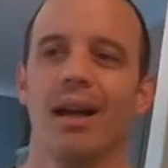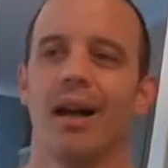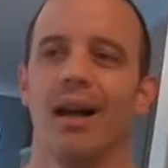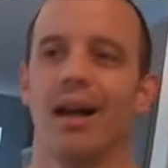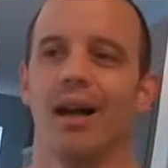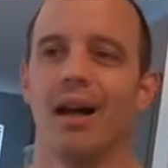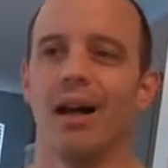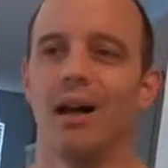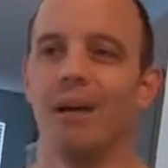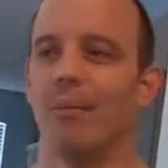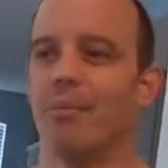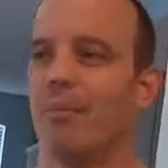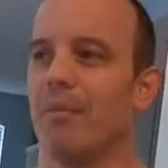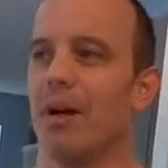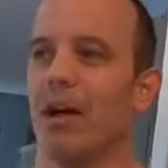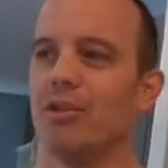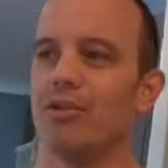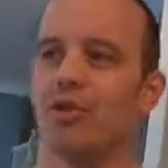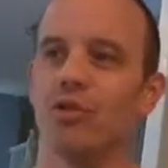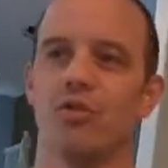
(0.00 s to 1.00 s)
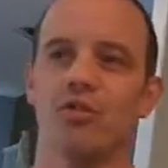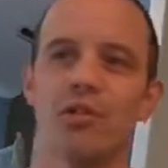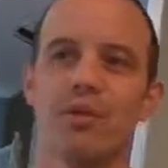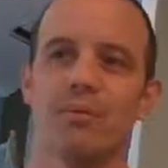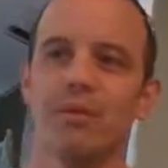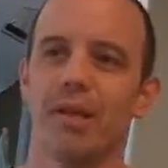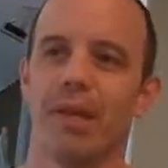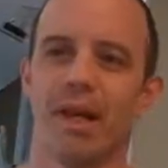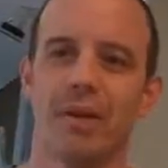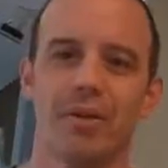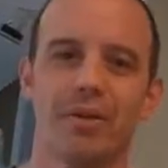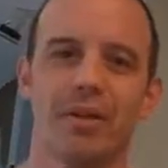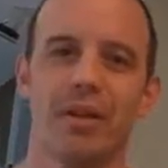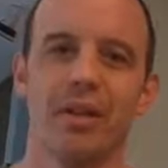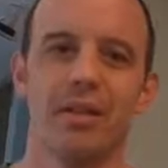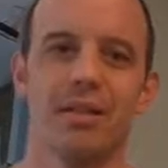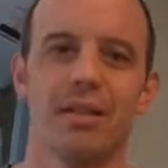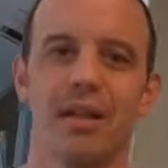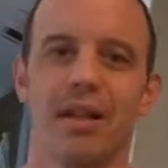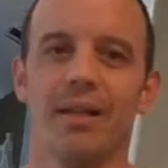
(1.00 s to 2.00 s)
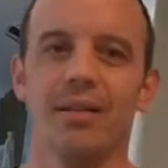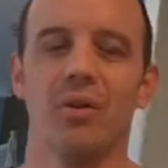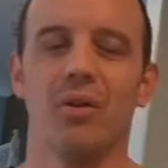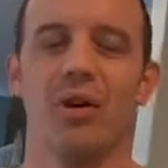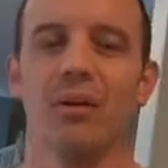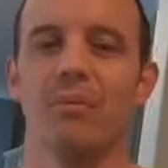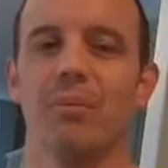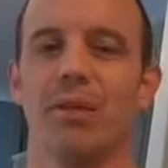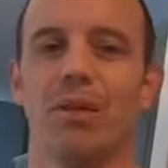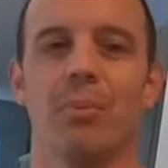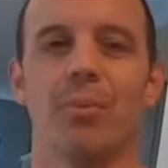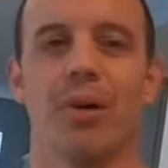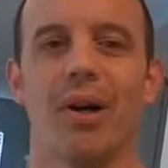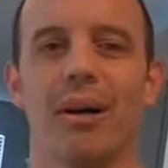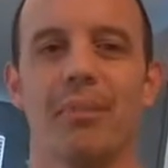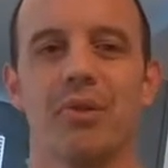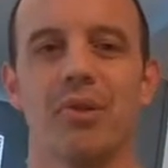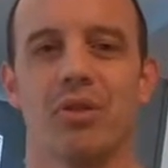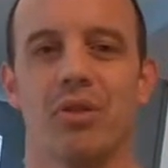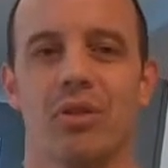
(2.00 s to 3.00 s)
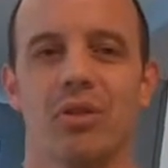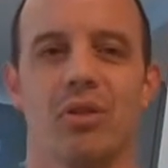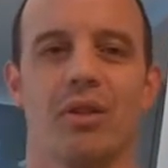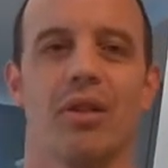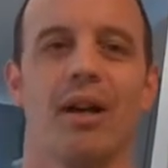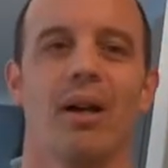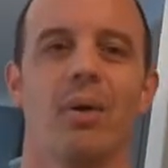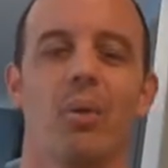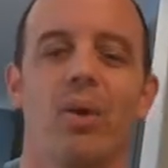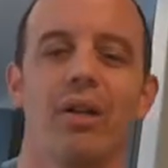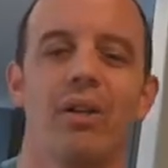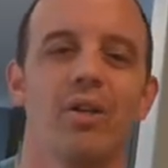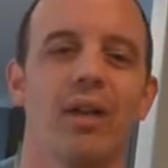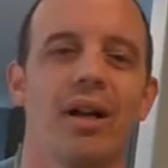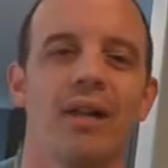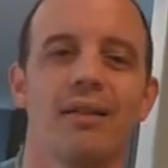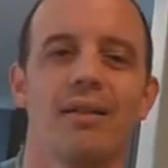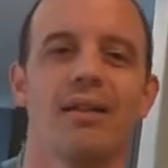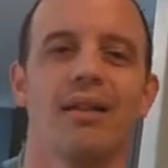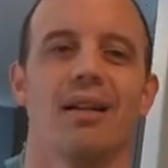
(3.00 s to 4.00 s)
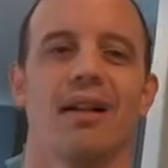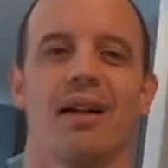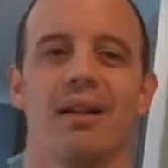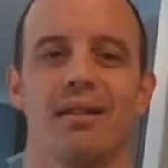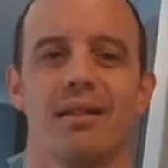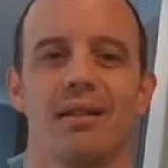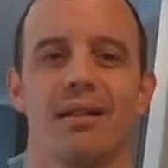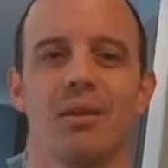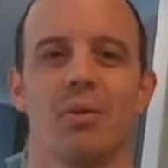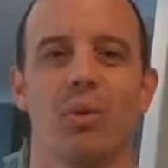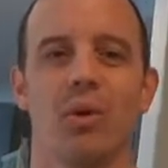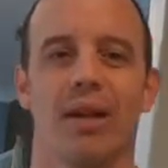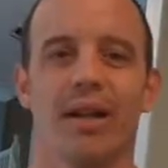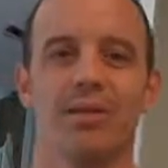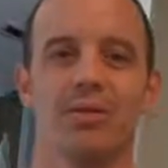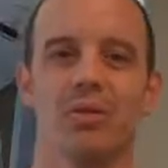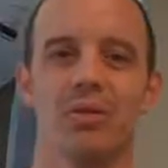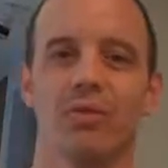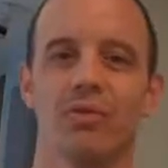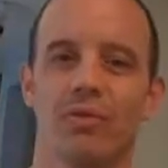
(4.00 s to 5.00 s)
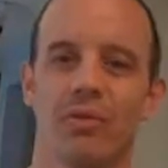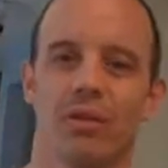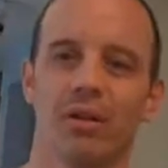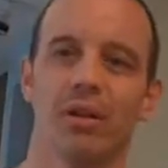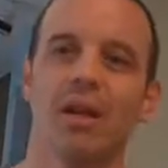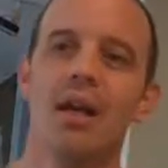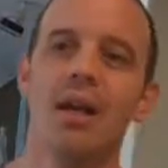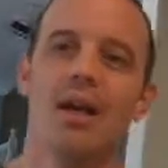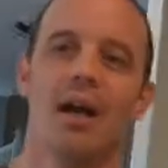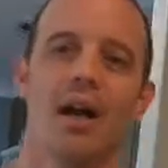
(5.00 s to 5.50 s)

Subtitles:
I'll shoot some of the other things that I do on meal preps, just so that way you guys can kind of see what I do for